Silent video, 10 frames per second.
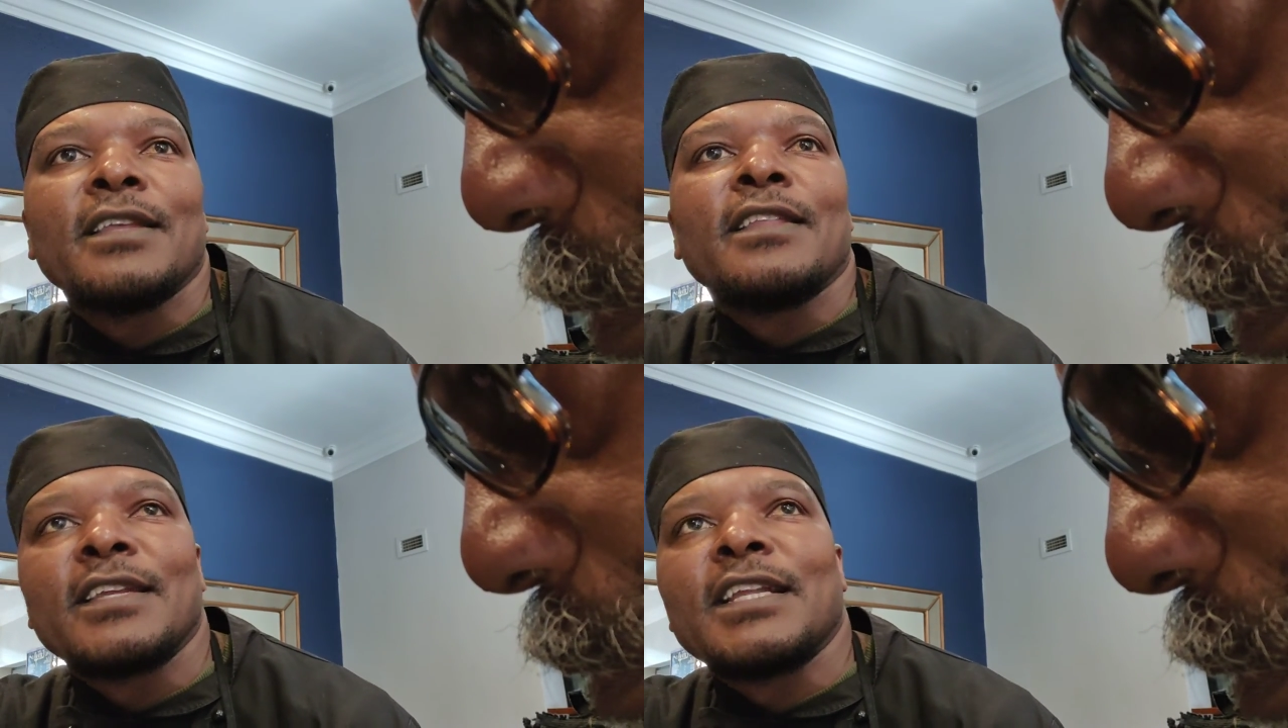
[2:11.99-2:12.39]

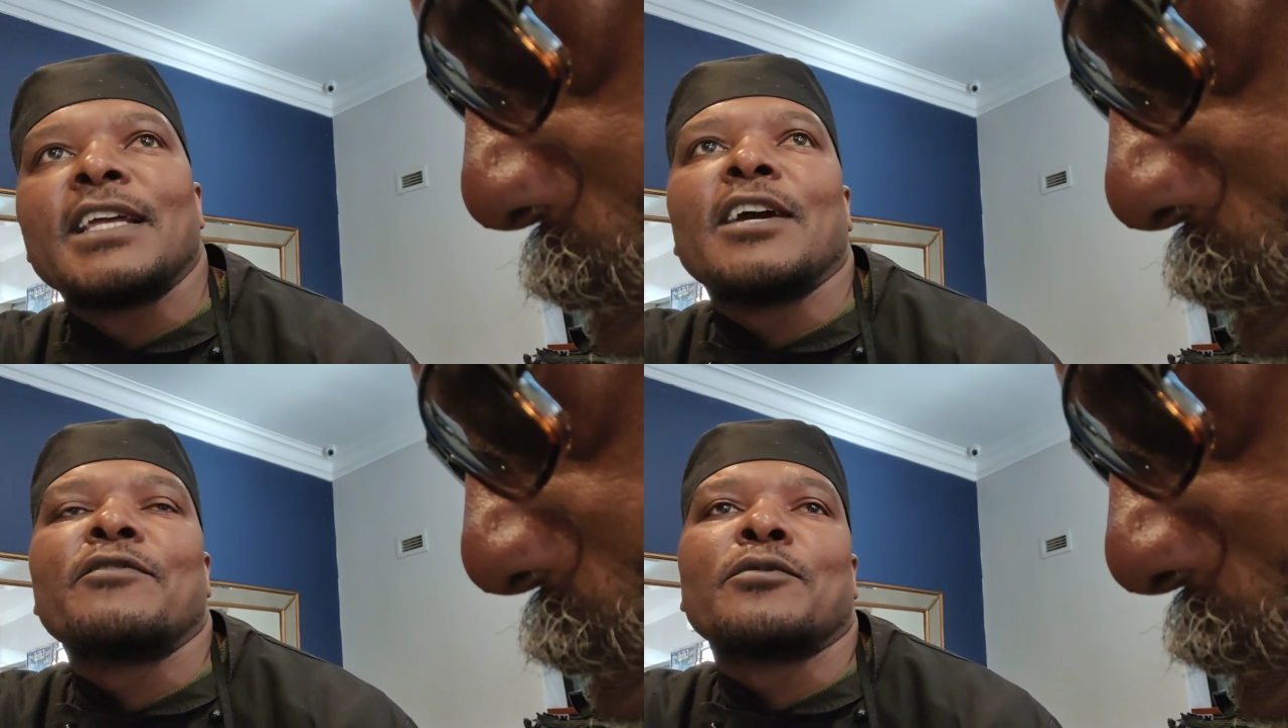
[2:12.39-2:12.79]
Mm. Then
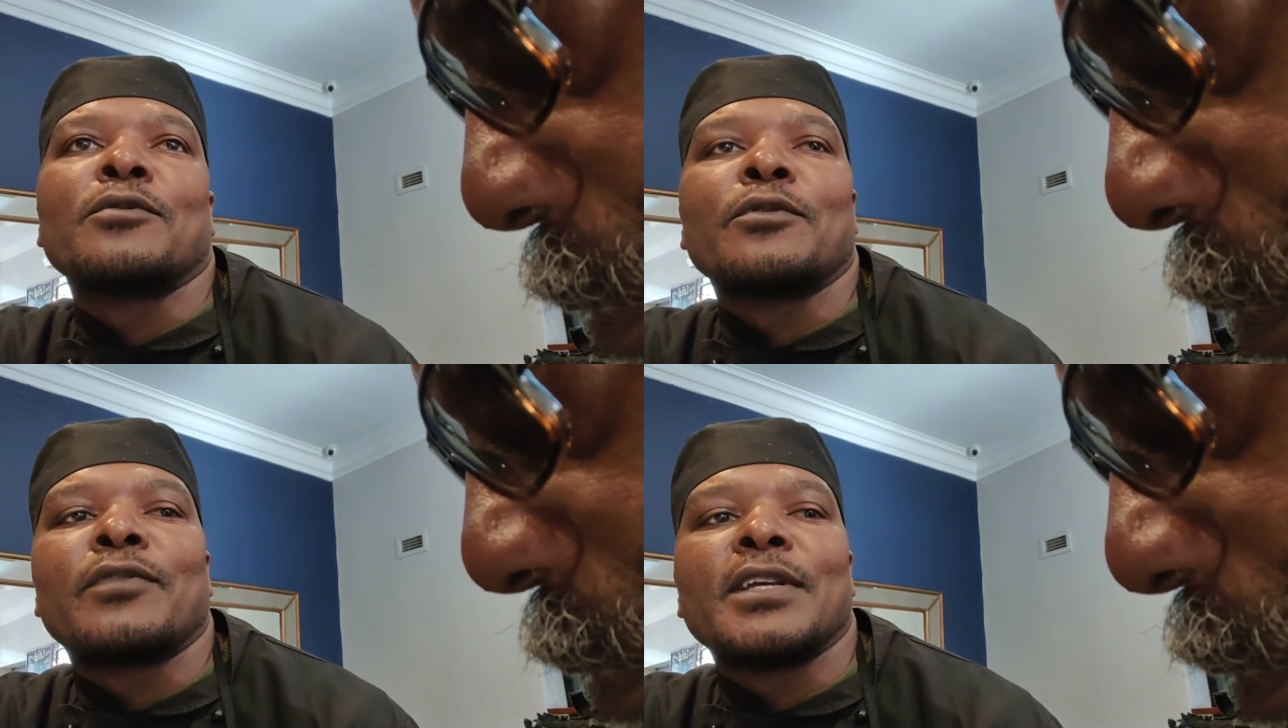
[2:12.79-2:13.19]
I have to
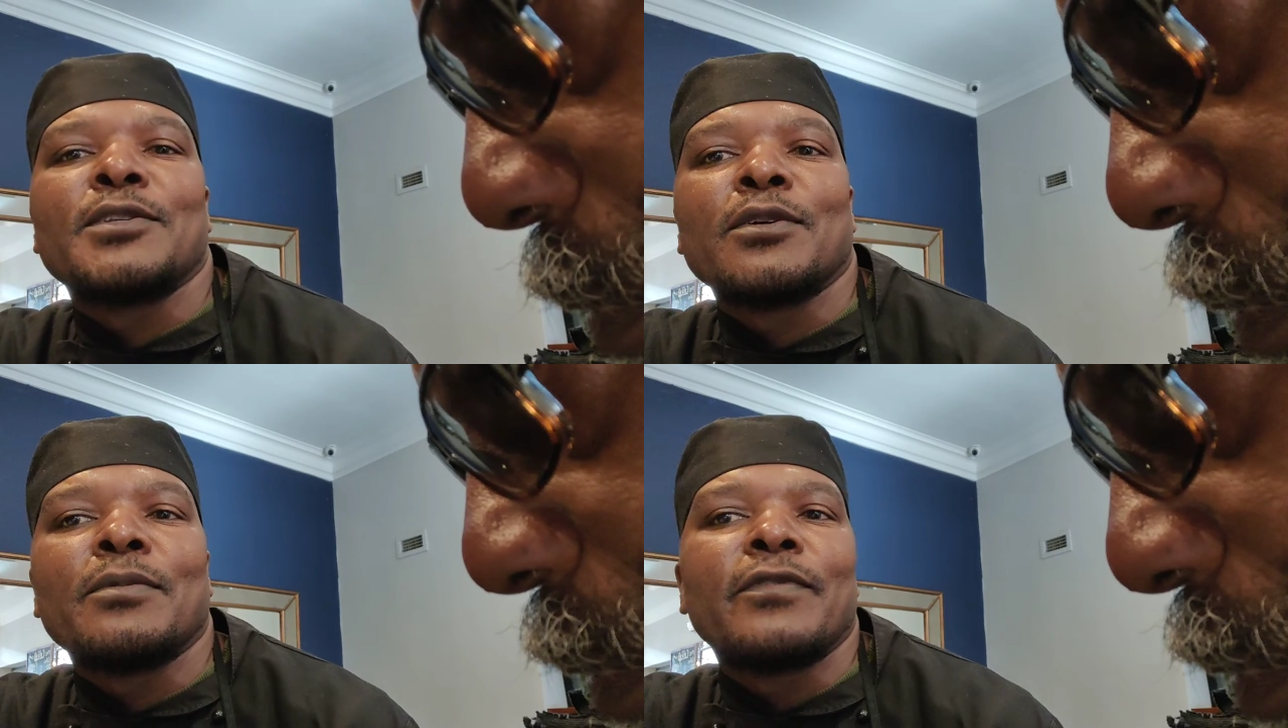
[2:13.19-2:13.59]
look for a
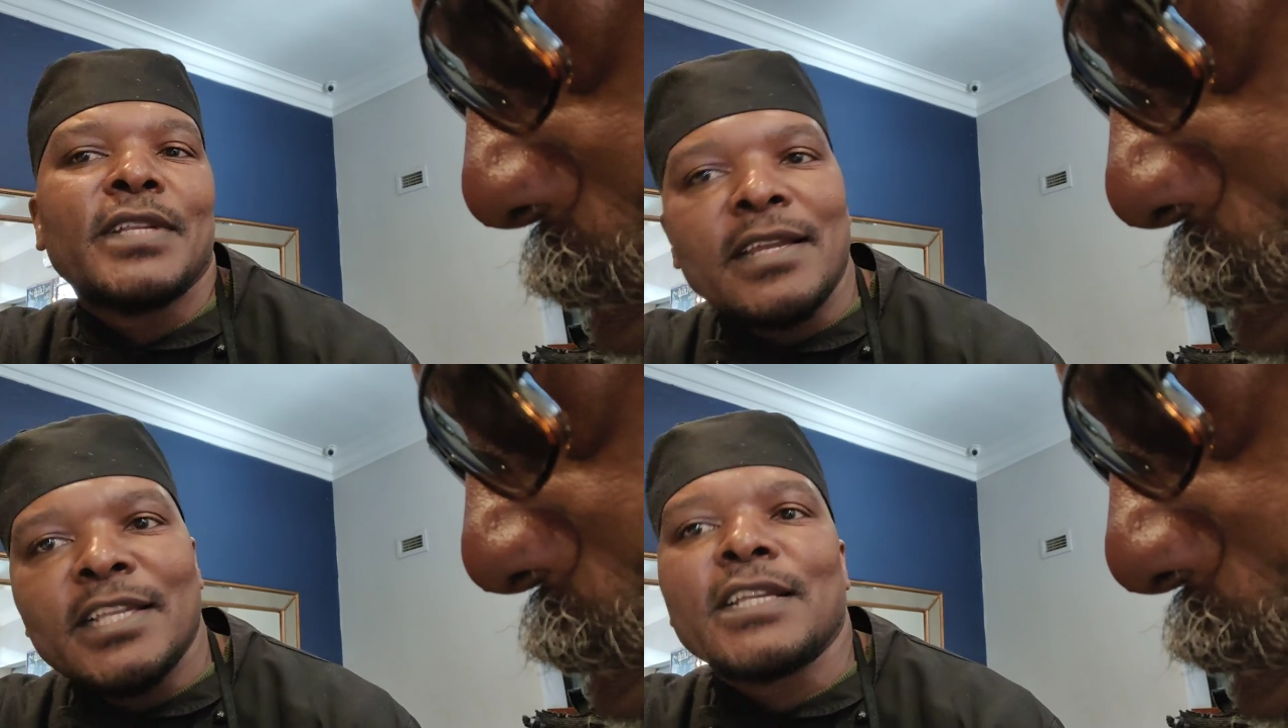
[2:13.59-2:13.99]
job,
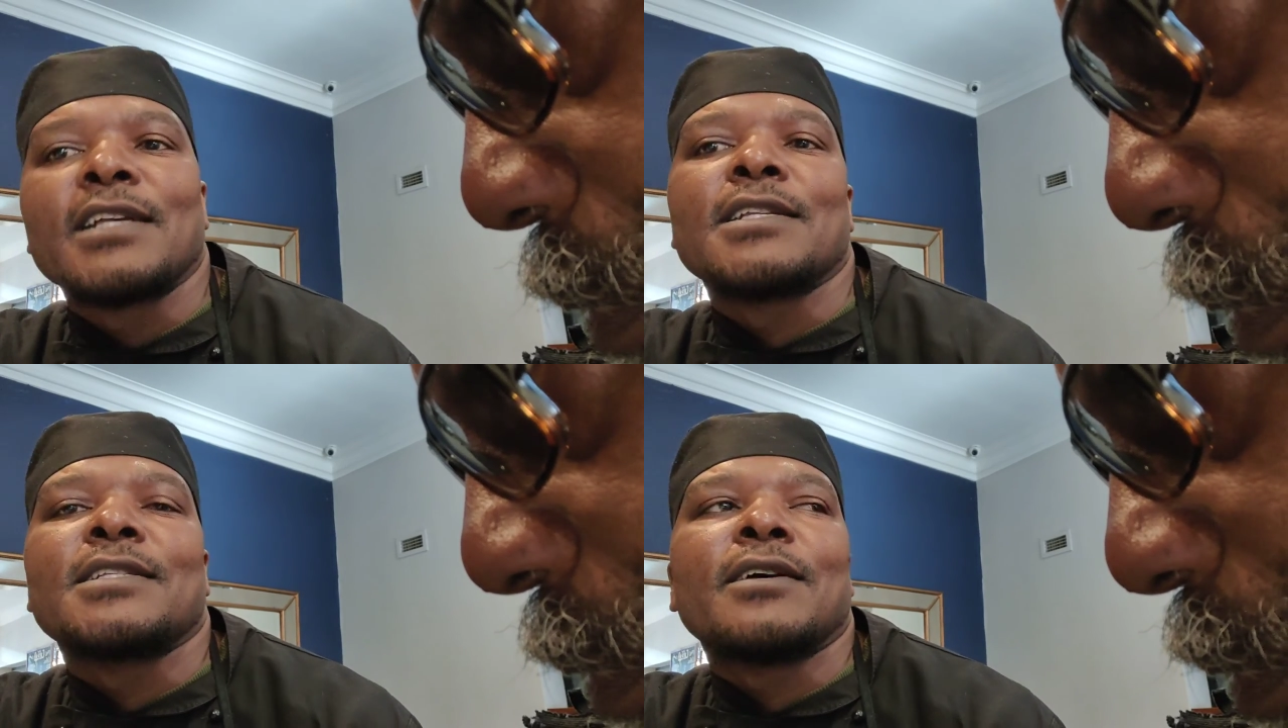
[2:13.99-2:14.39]
and I,
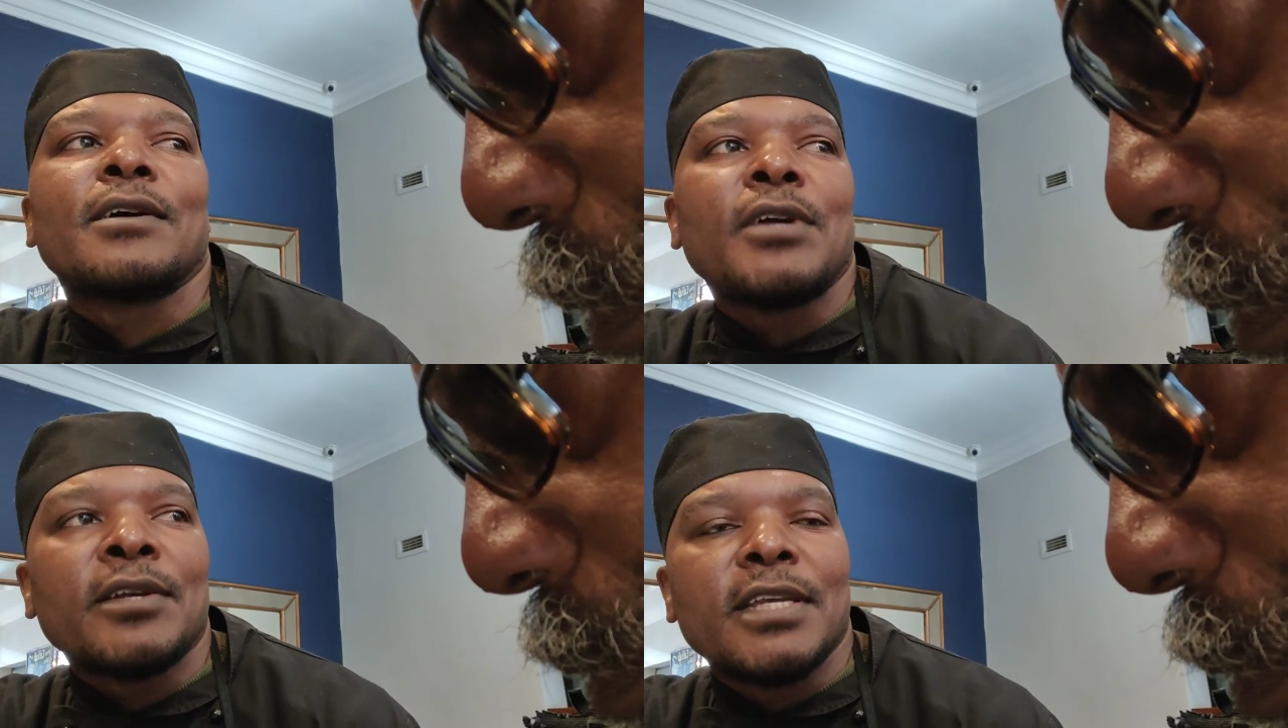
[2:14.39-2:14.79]
that's
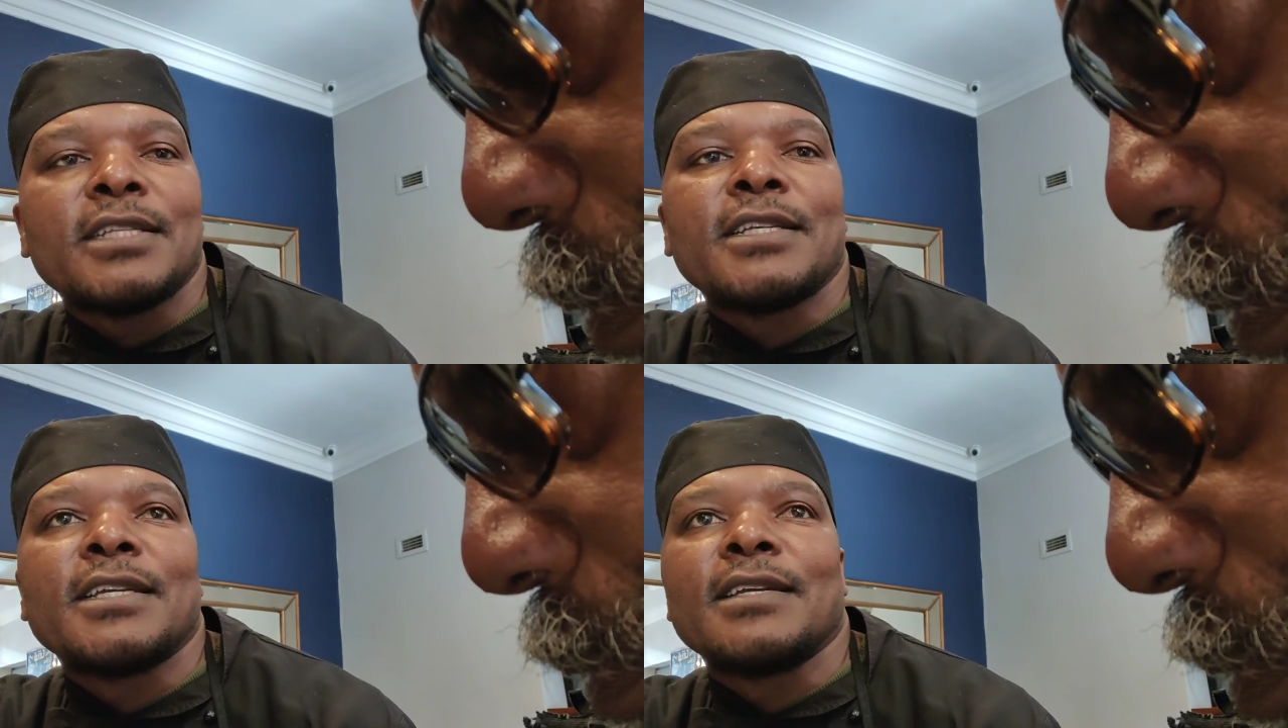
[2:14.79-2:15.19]
how I
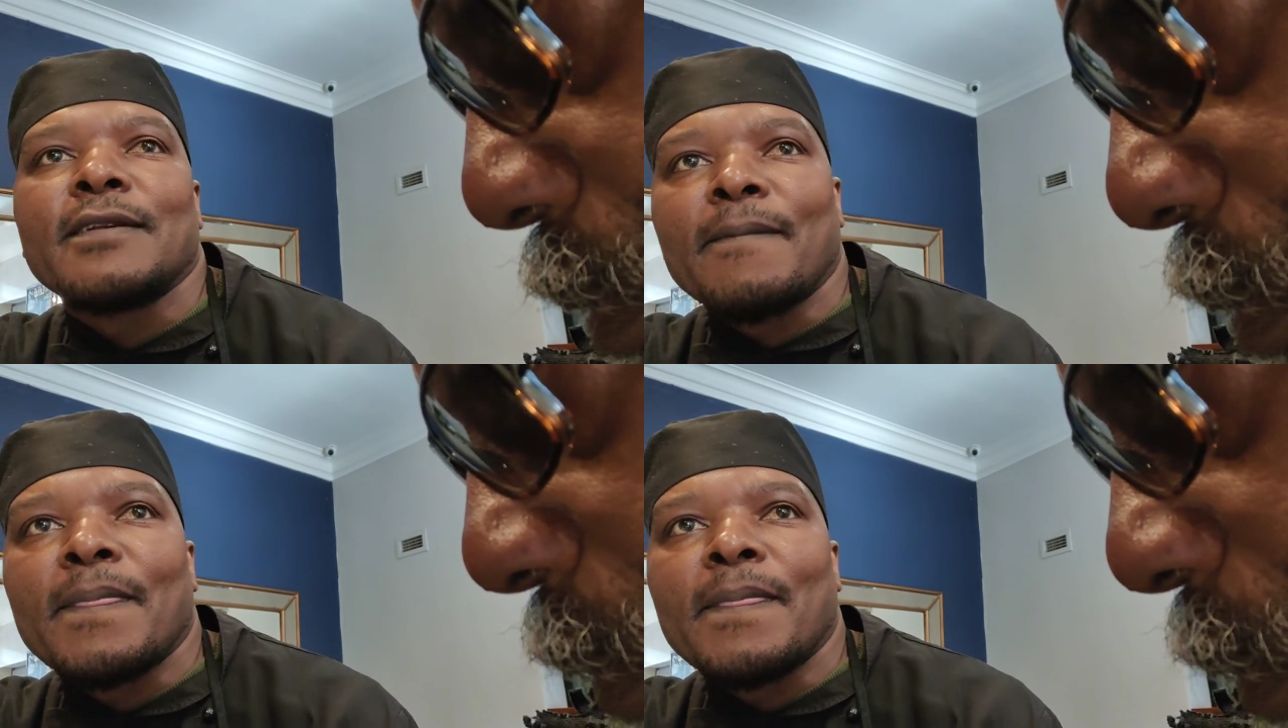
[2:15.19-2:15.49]
get here.